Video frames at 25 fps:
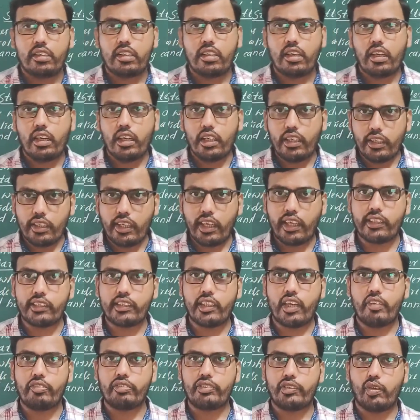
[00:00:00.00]
In case
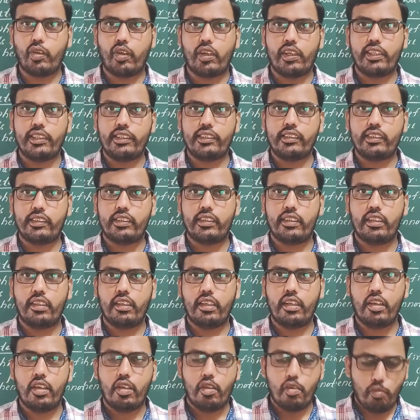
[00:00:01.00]
of solids,
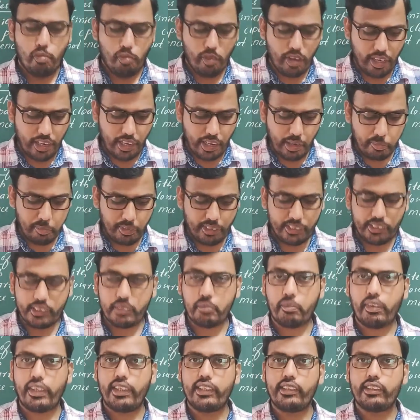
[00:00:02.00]
what happens
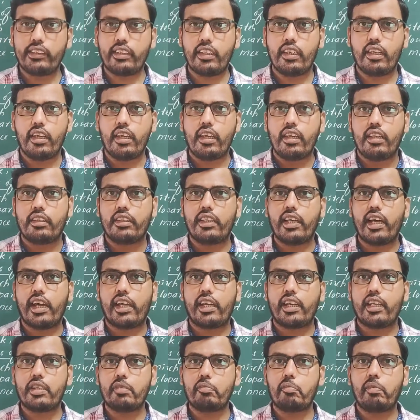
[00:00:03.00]
means the
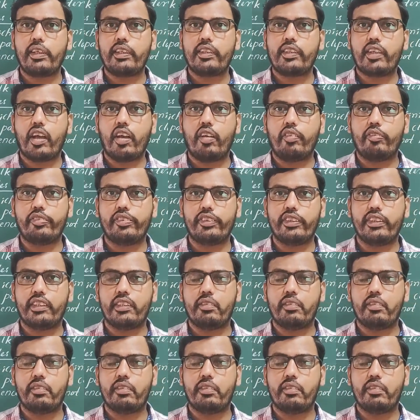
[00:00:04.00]
arrangement of